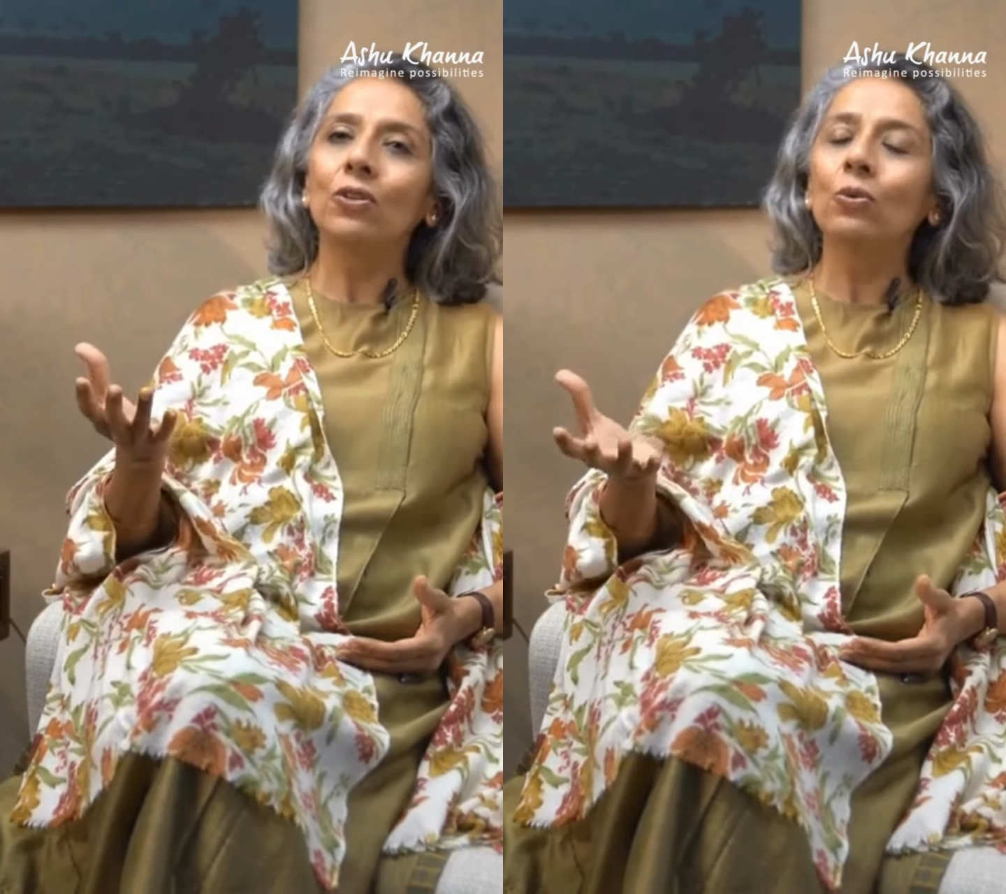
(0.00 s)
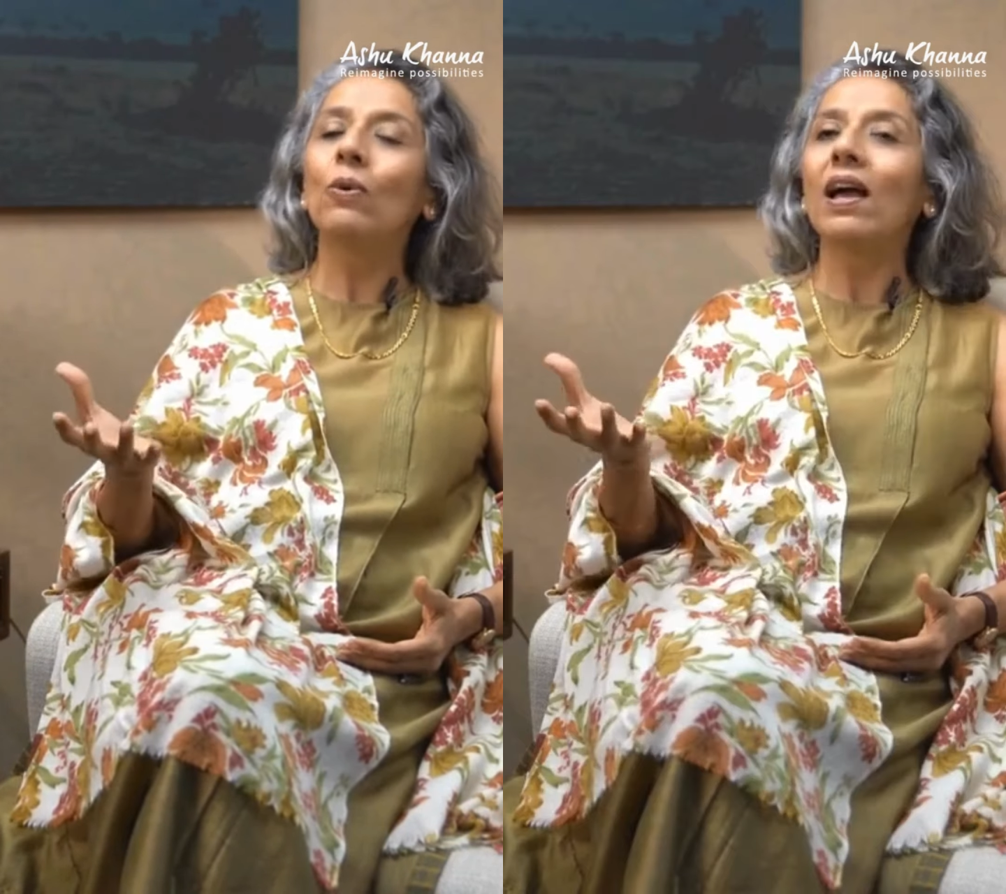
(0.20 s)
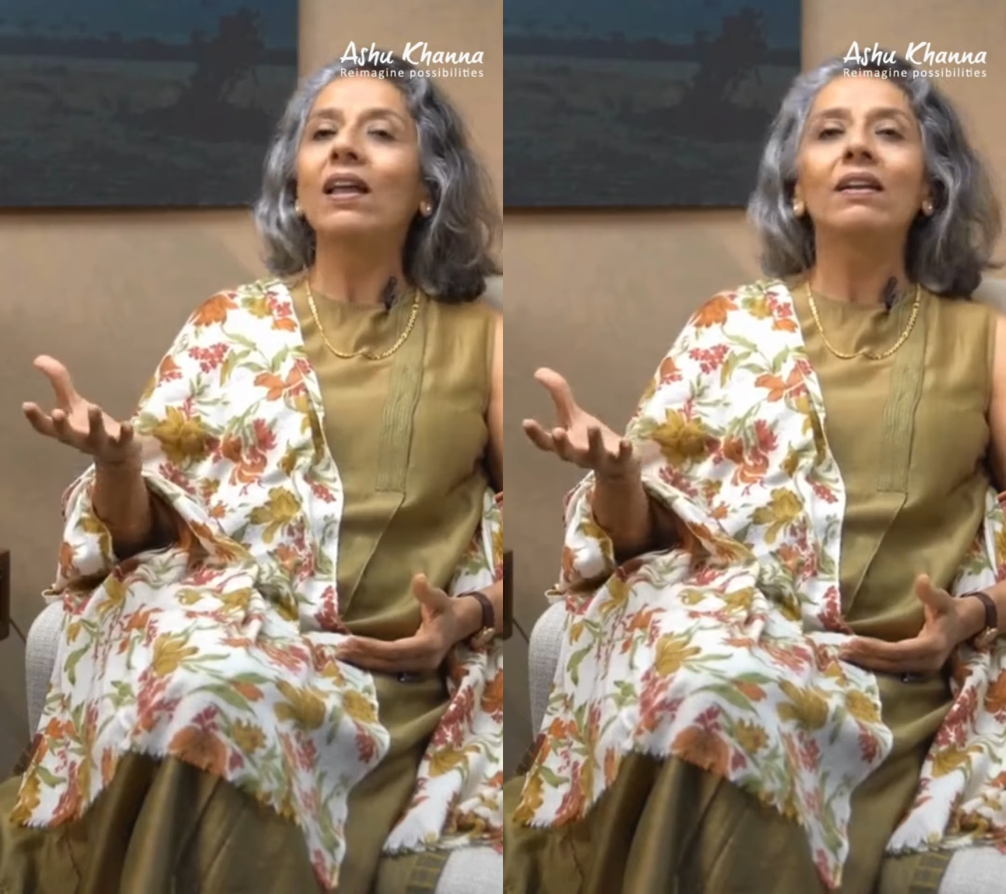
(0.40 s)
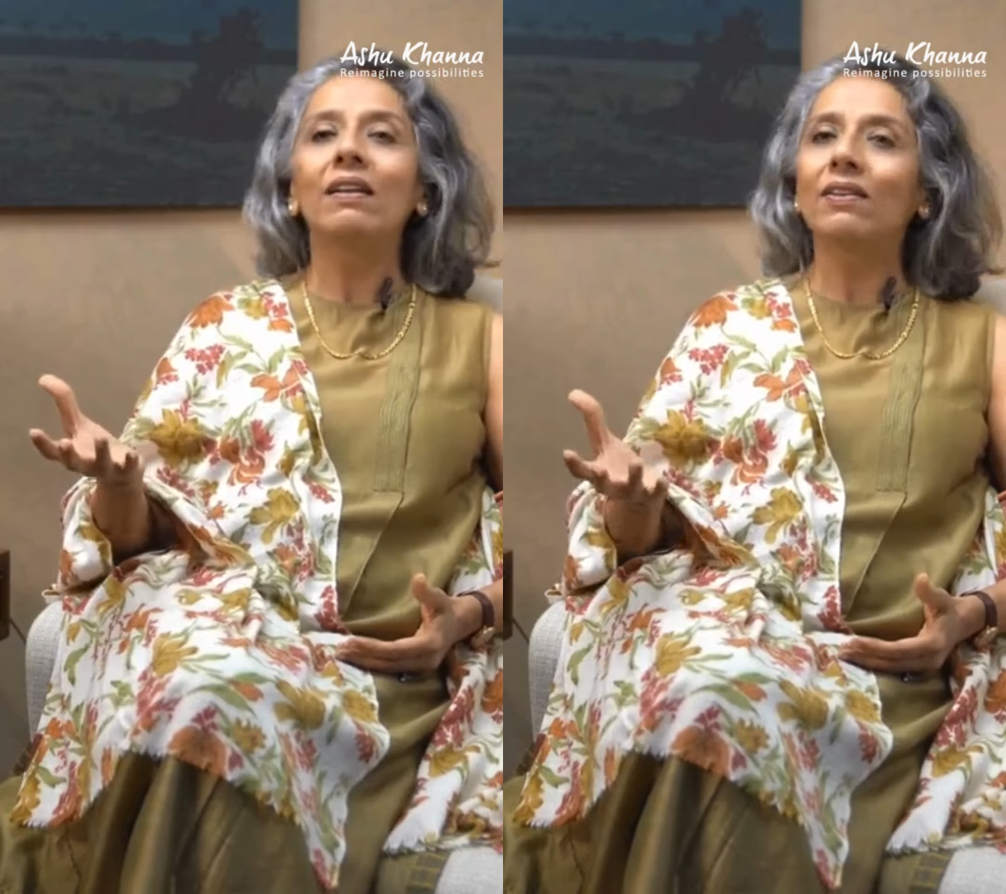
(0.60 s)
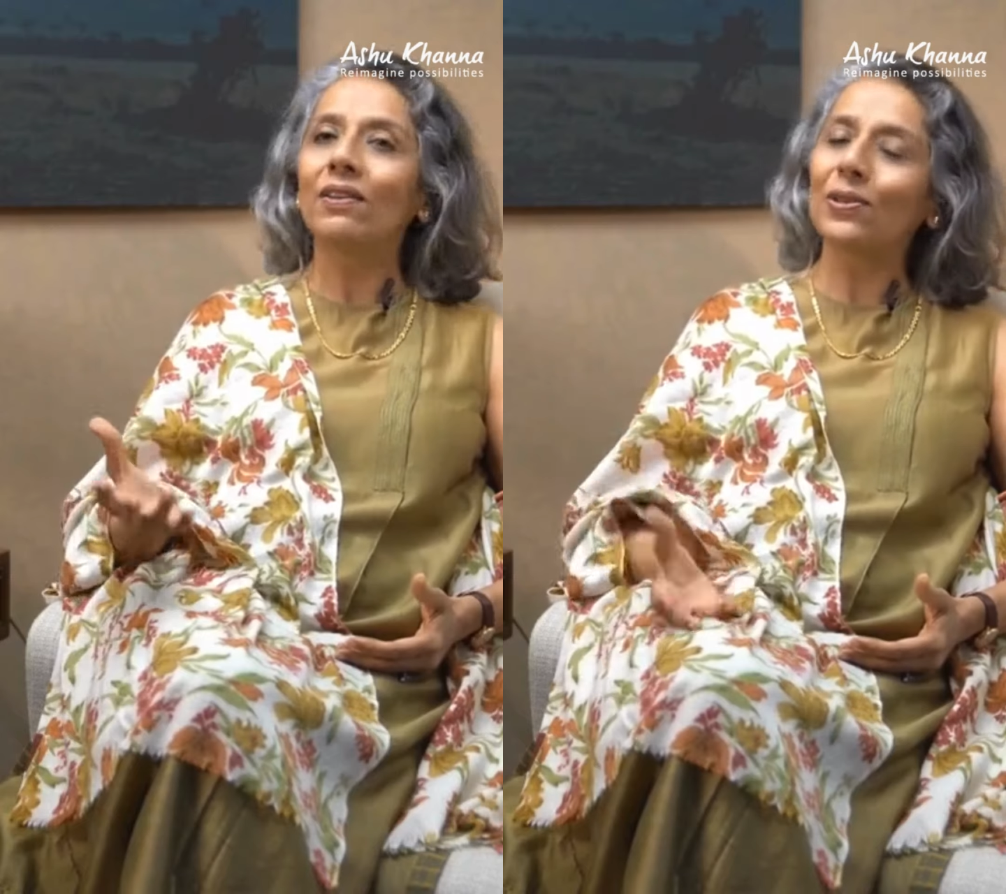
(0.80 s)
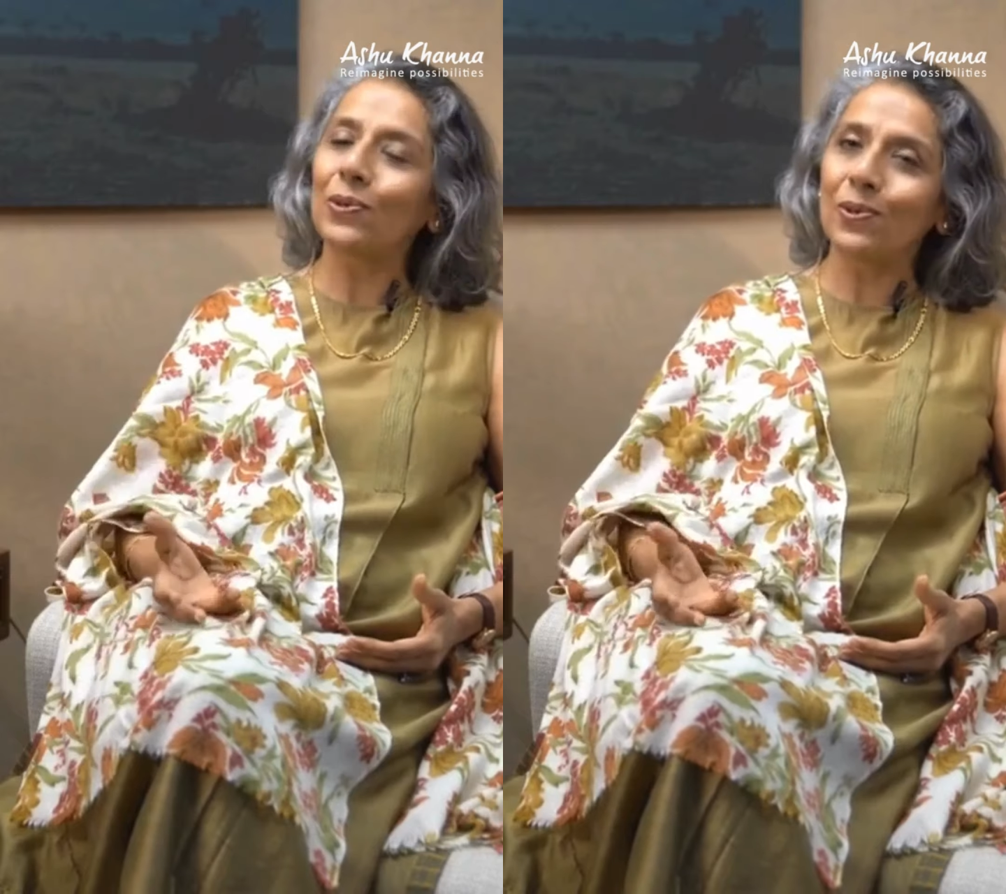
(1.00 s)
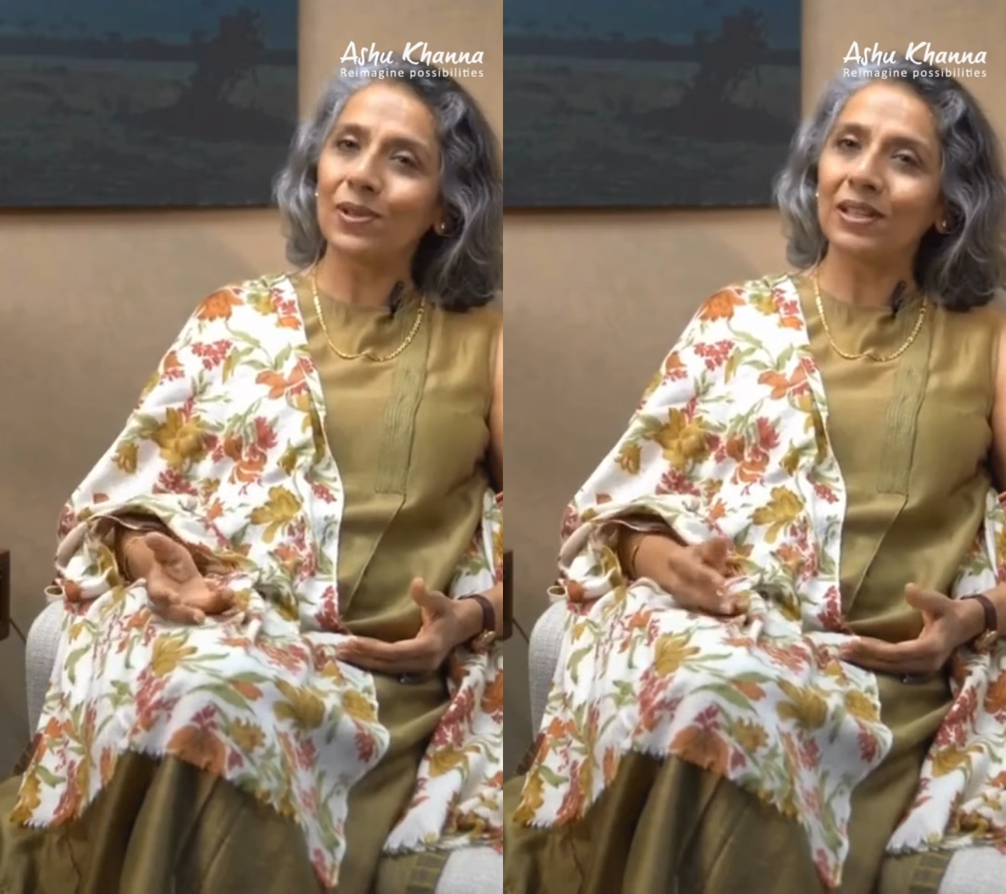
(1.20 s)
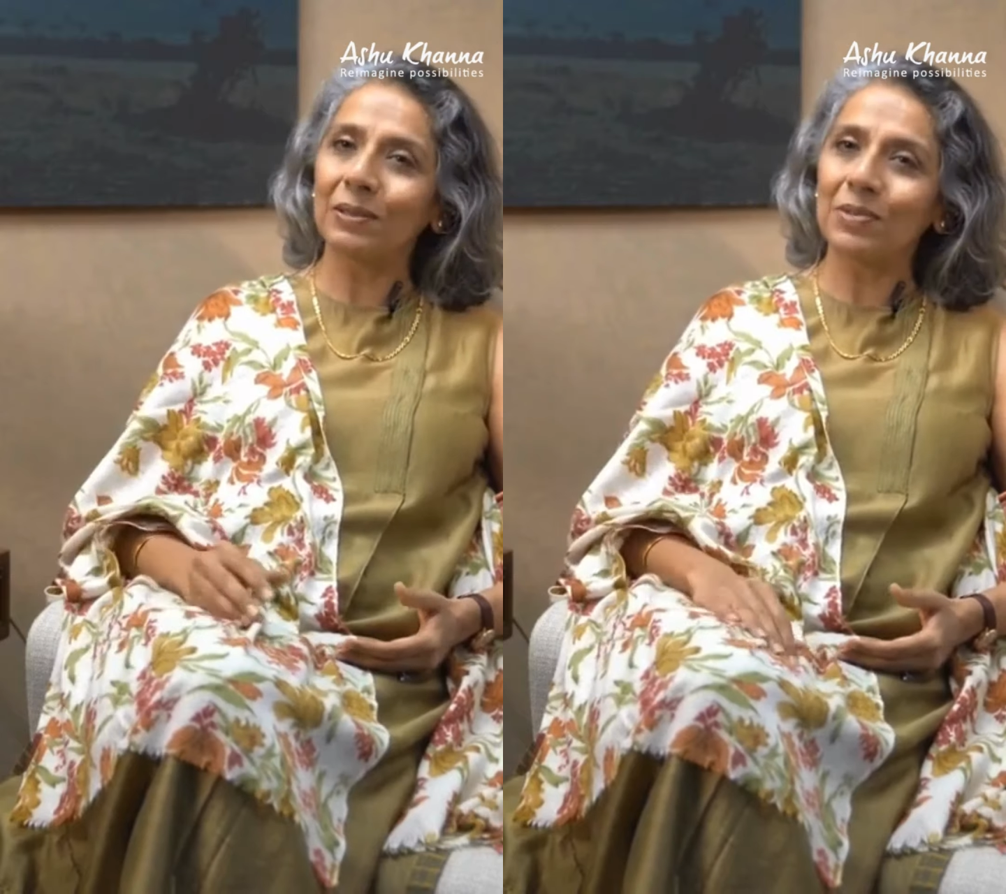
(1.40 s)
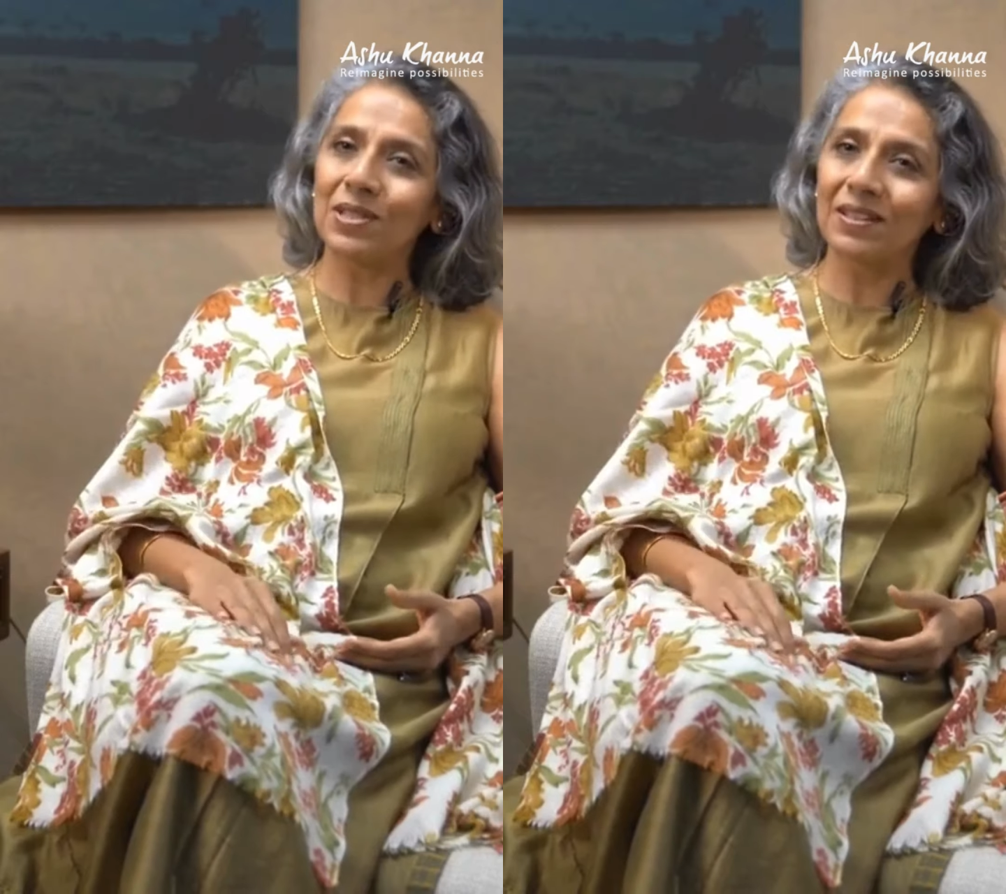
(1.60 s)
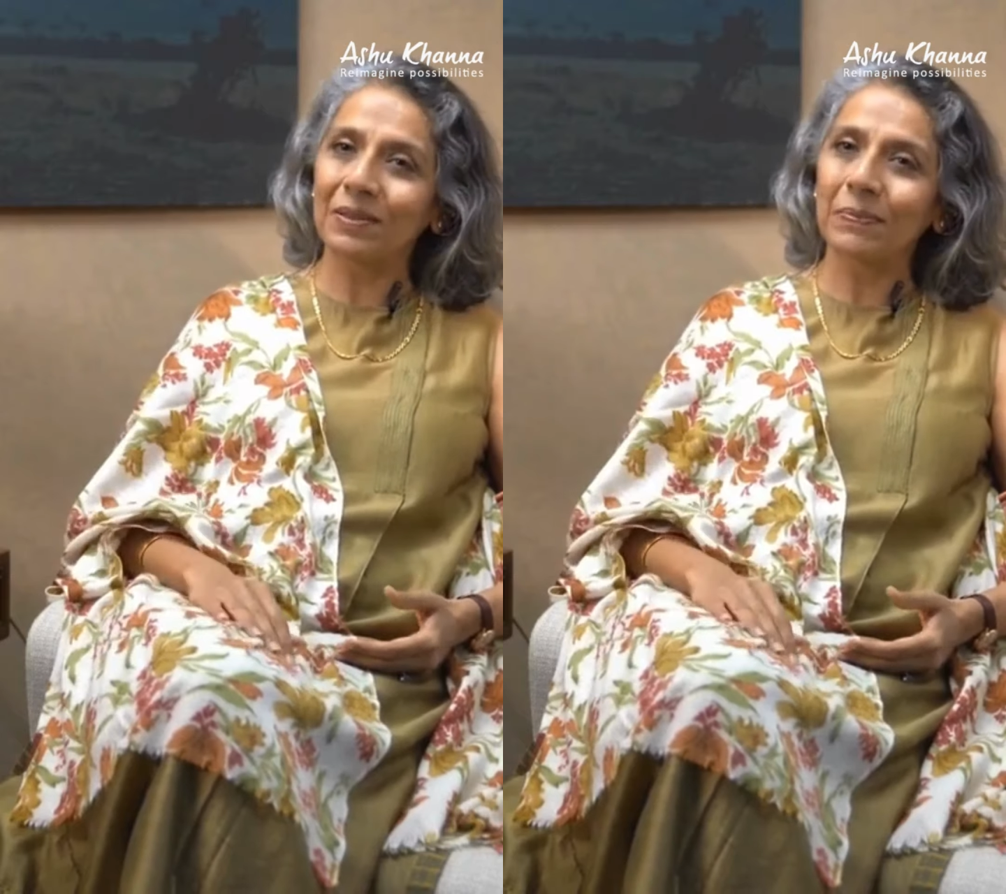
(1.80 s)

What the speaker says: you and another at all times.